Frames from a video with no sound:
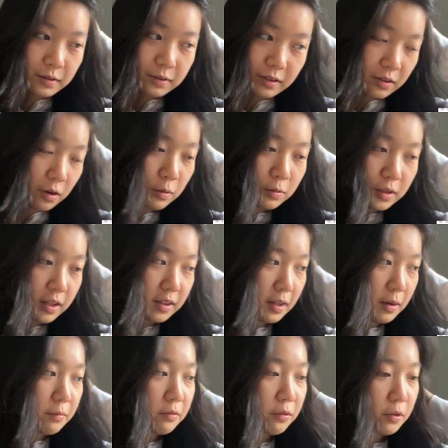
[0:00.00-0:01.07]
holding
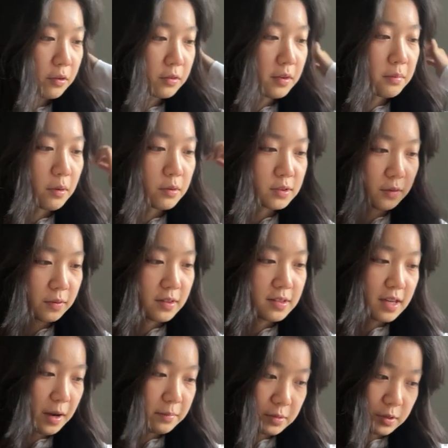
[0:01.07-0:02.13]
them for the most of the
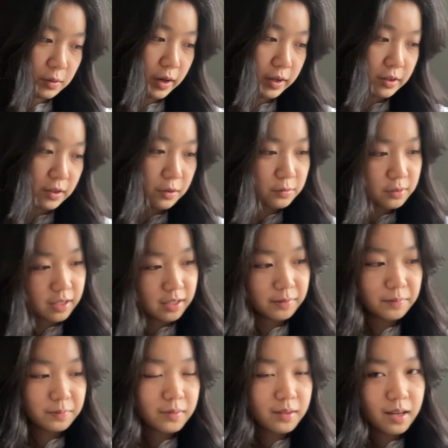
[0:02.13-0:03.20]
time, so I could only
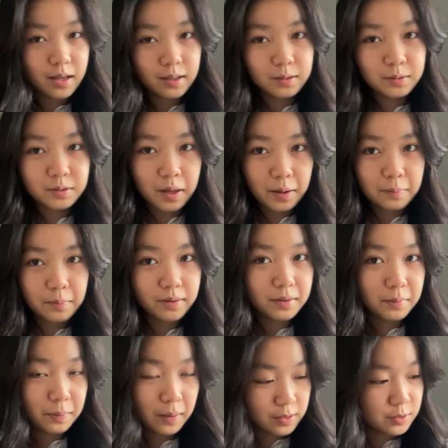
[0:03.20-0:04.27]
include him in the
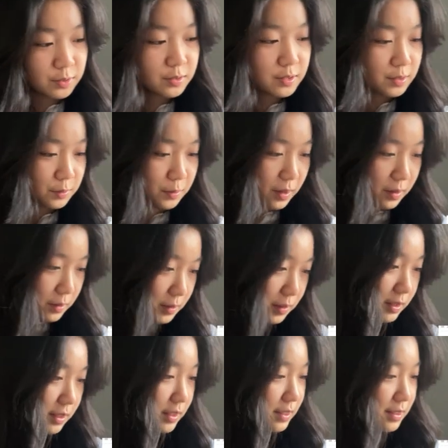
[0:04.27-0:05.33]
pictures as well.
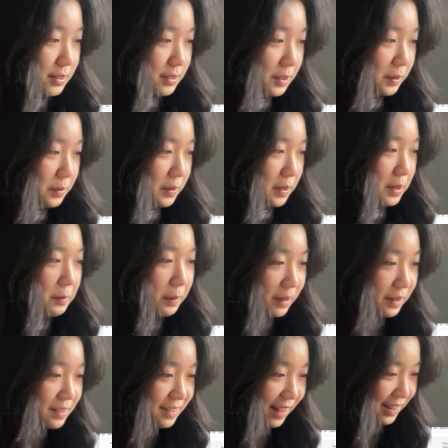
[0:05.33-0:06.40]
So he might
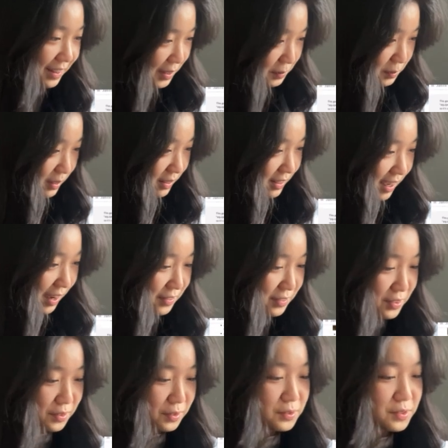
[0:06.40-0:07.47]
not like it, but I've
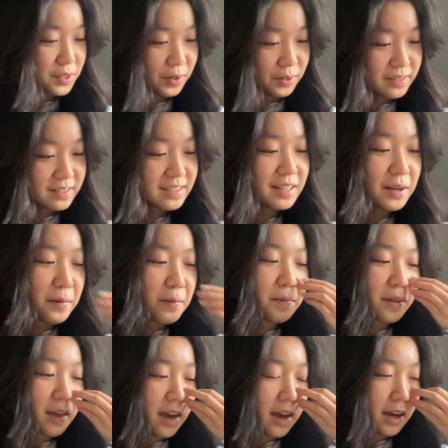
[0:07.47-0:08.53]
got no choice.
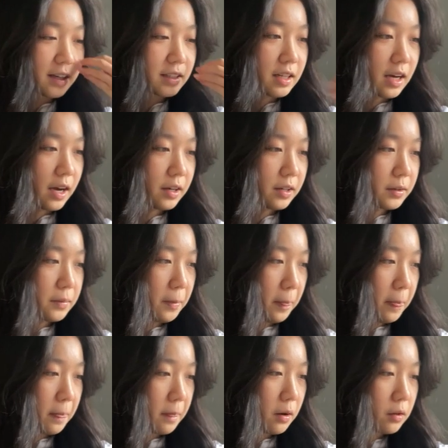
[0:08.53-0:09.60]
And I
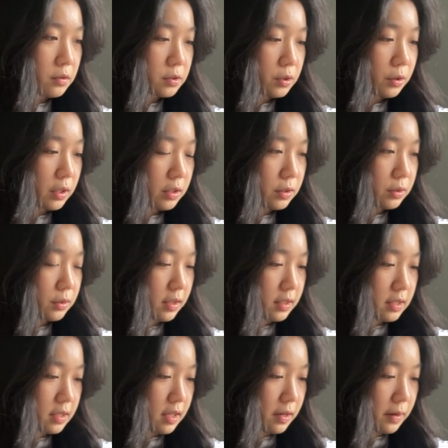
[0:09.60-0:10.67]
also included
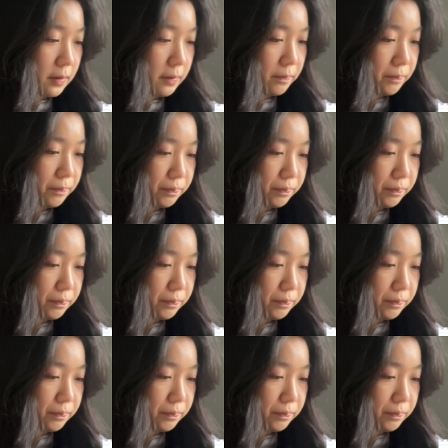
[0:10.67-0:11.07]
the